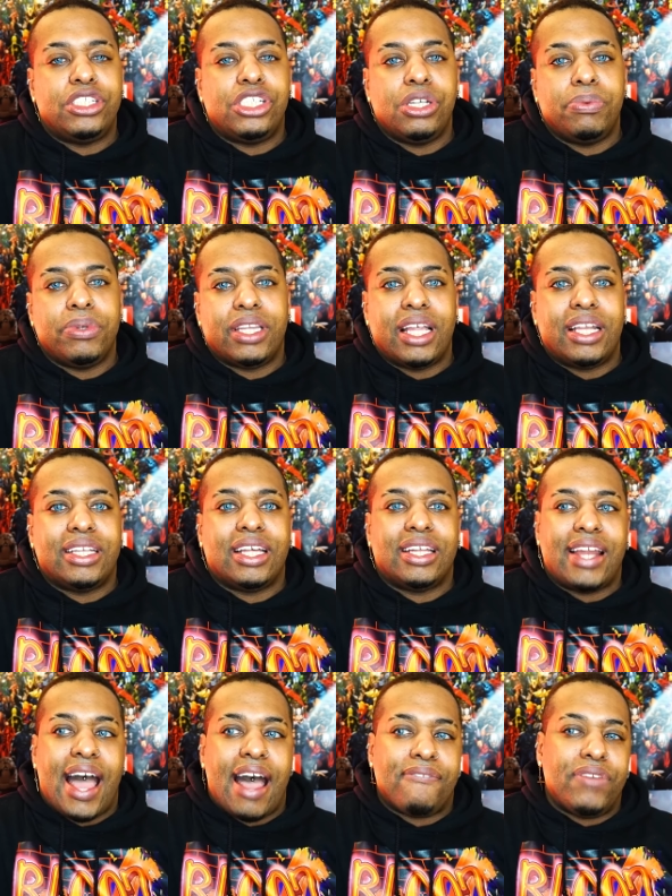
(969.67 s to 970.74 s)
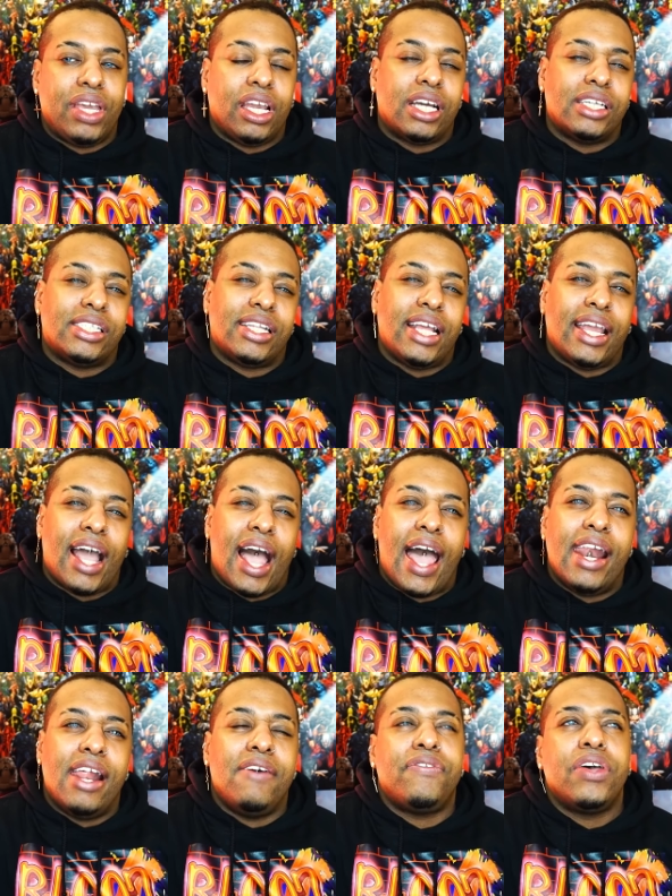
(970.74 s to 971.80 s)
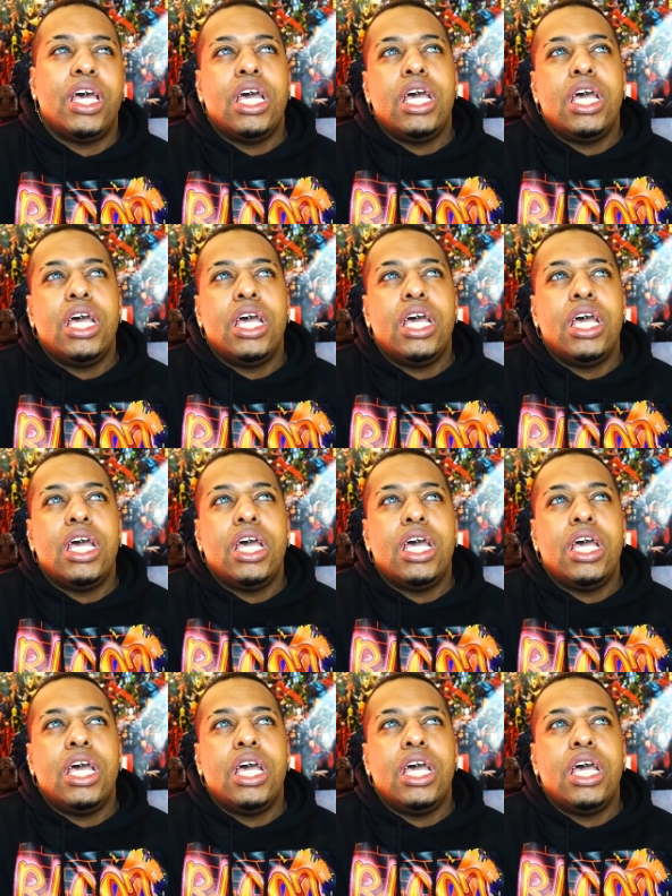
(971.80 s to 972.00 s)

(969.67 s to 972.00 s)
too with the laughing, because they kind of,